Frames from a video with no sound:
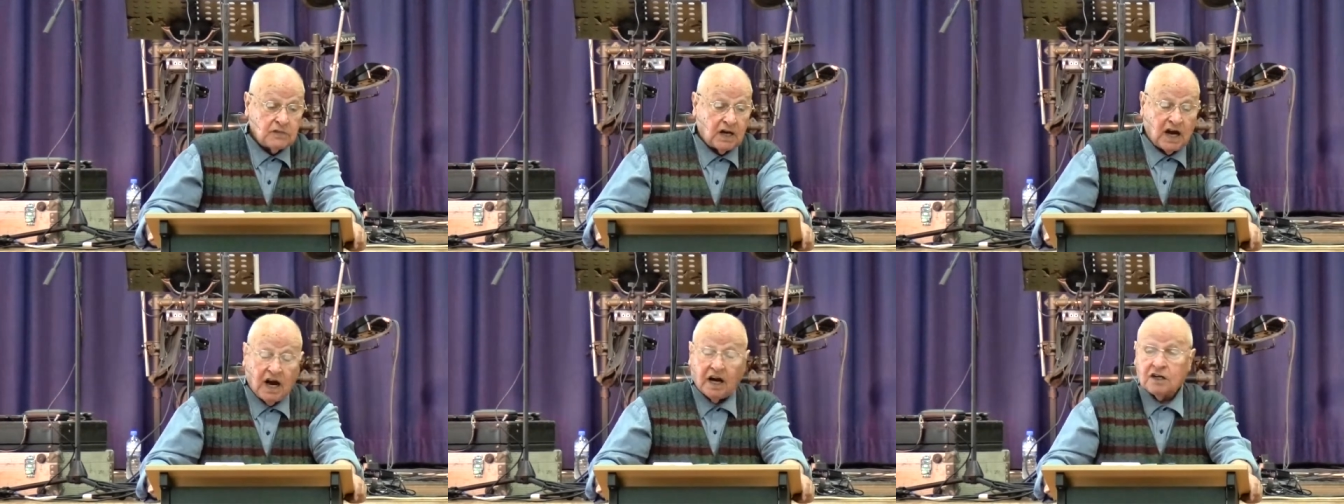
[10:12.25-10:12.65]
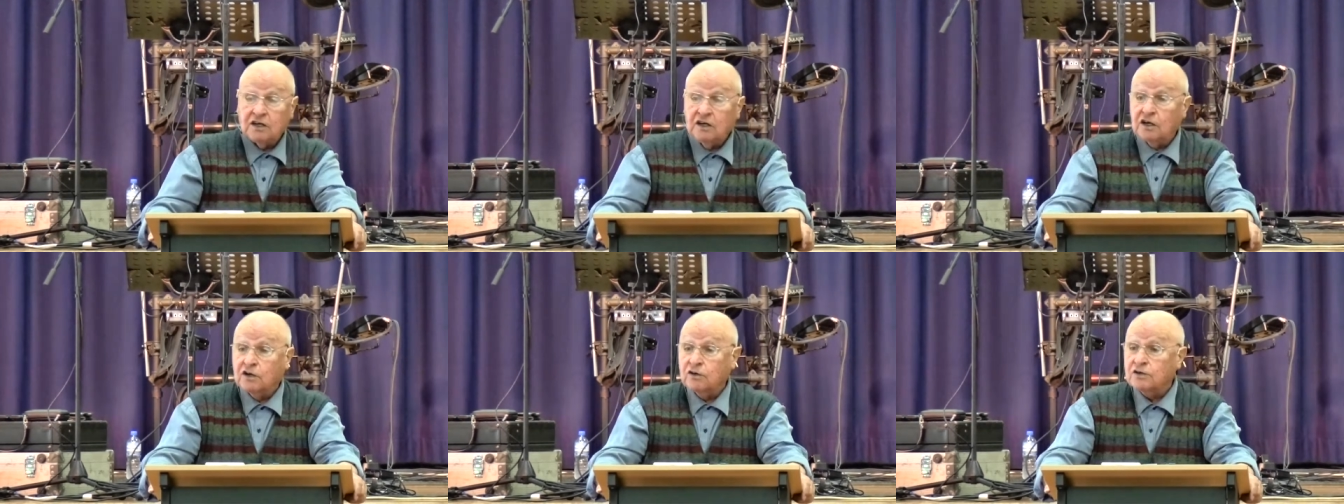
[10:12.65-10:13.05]

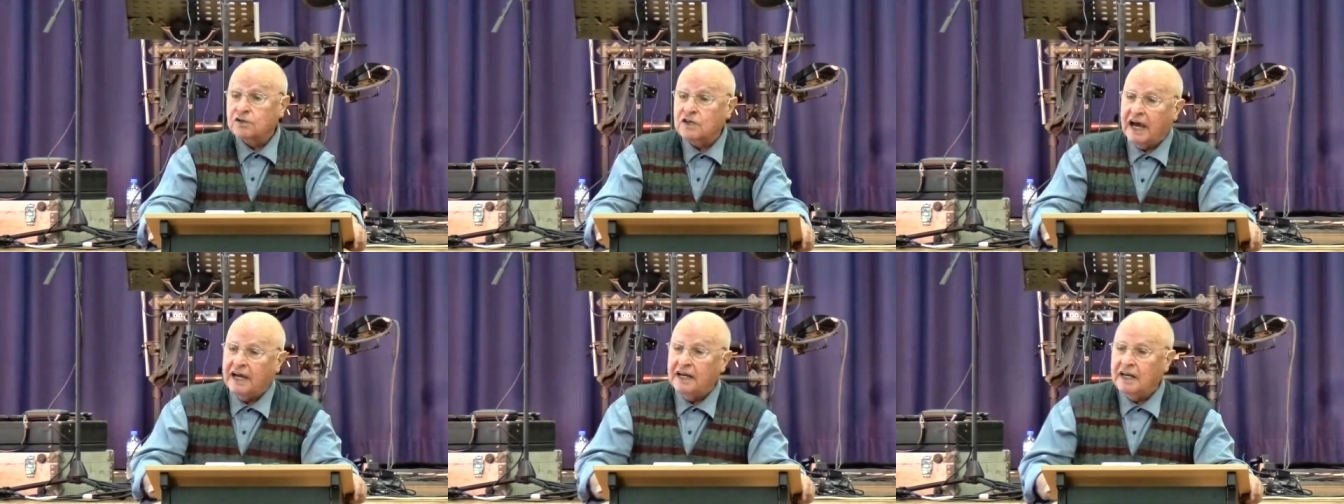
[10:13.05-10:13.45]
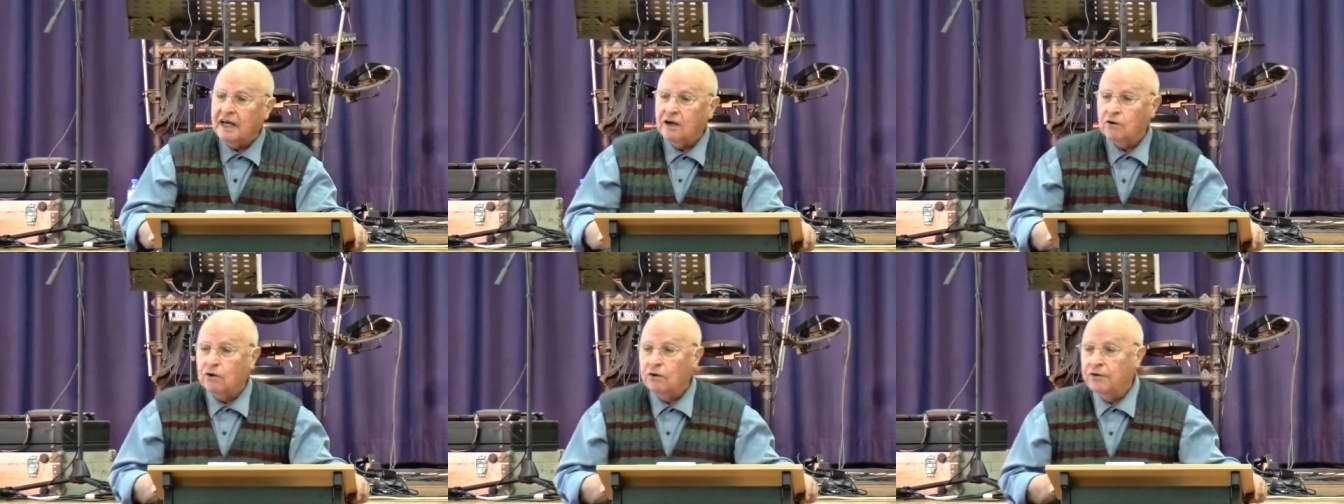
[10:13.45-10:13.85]
hardly could sign
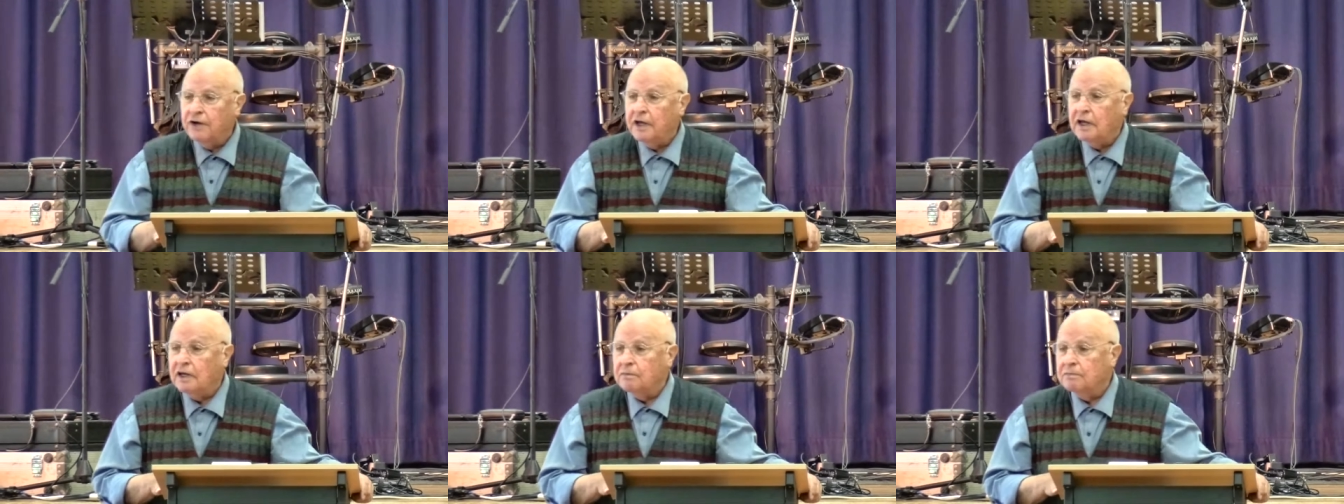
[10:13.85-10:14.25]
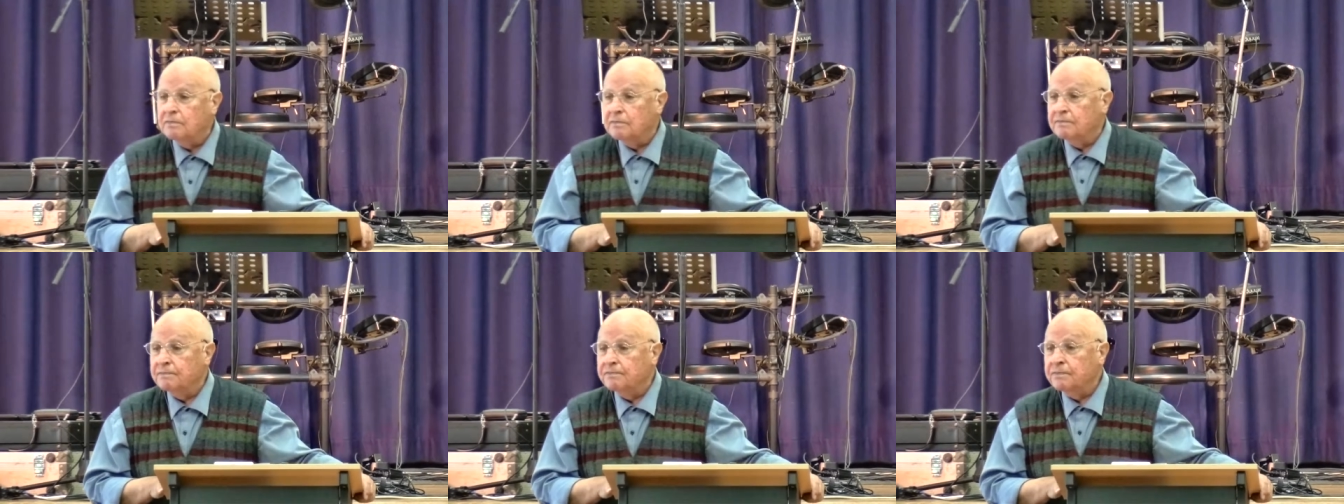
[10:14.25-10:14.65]
their own
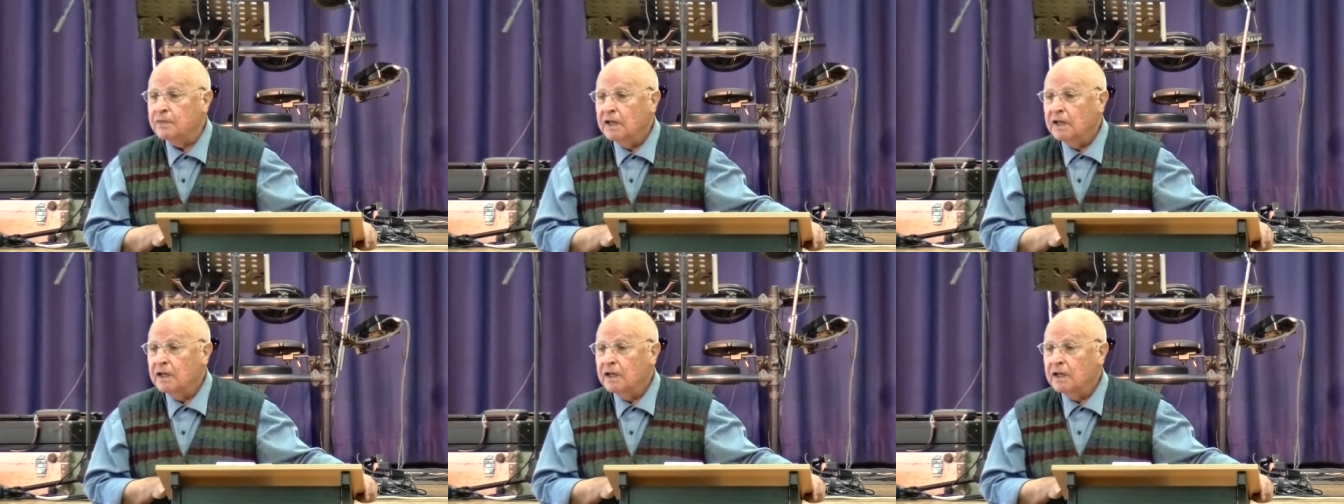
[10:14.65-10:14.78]
name.